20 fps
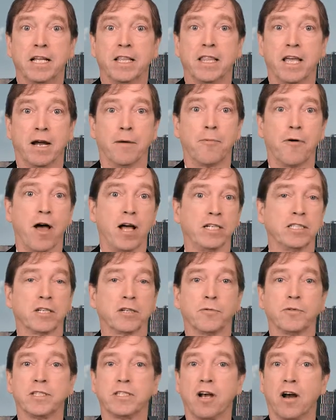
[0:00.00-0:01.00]
Their
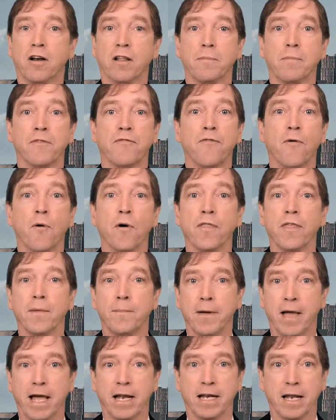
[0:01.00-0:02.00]
project was started before the
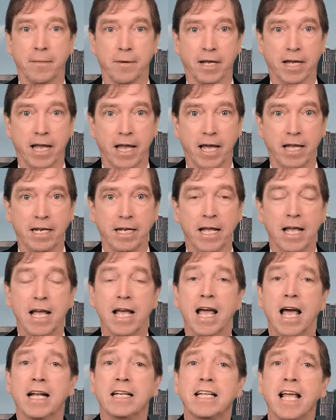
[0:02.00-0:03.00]
pandemic hit
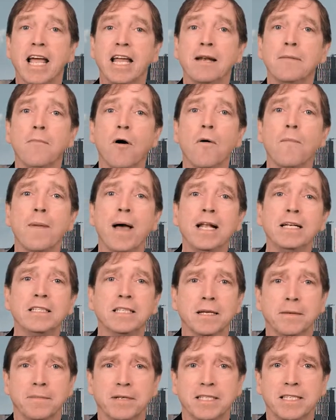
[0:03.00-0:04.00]
and gained
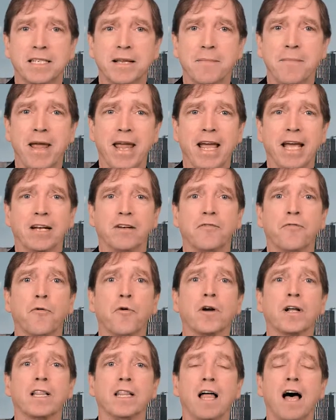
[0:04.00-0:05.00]
momentum as demand
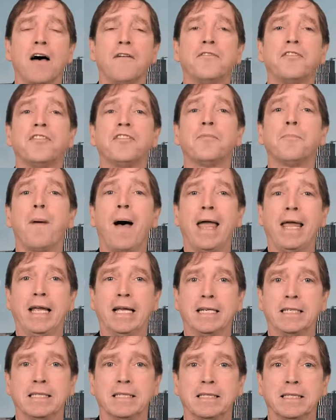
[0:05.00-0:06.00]
for gloves
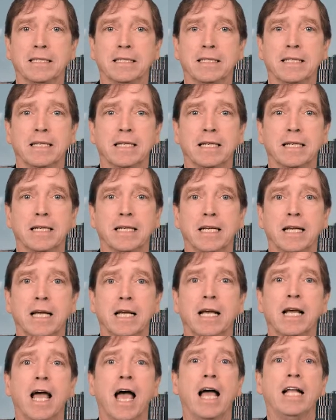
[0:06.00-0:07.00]
spiked.
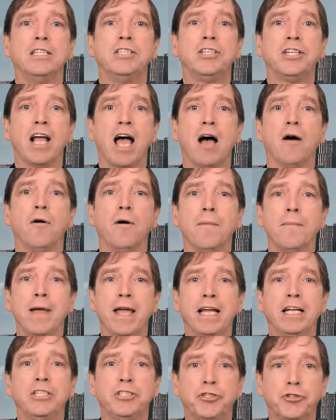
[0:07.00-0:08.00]
And Showa
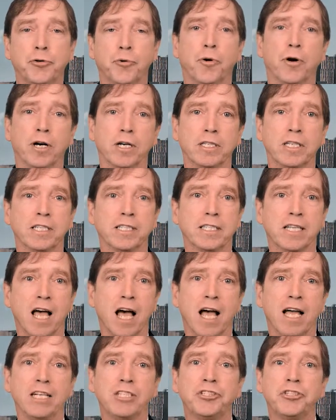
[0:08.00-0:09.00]
made sure to
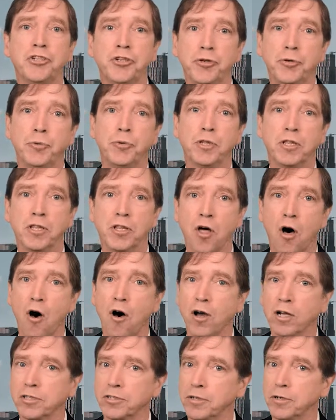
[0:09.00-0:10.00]
sign 2
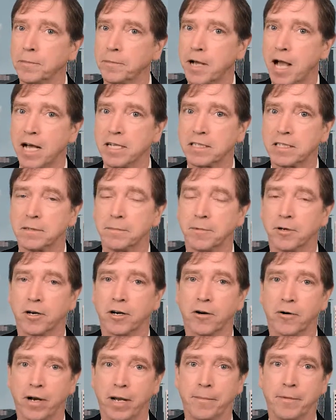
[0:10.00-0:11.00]
long-term customer
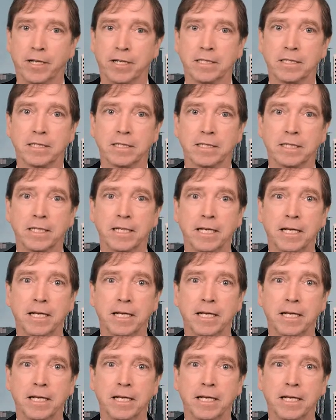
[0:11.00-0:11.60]
agreements.